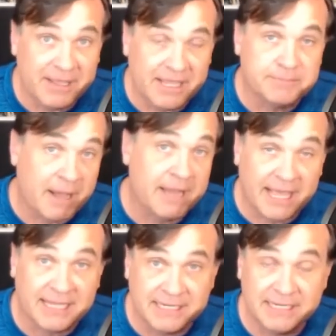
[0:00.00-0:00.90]
because
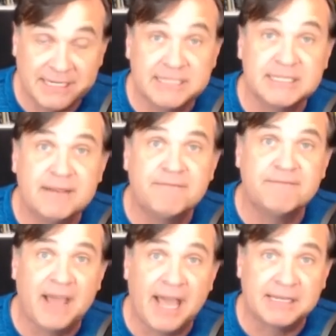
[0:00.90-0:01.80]
podcasting is, in
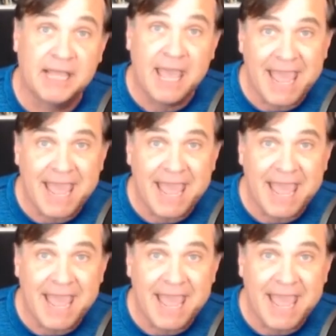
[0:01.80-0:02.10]
fact,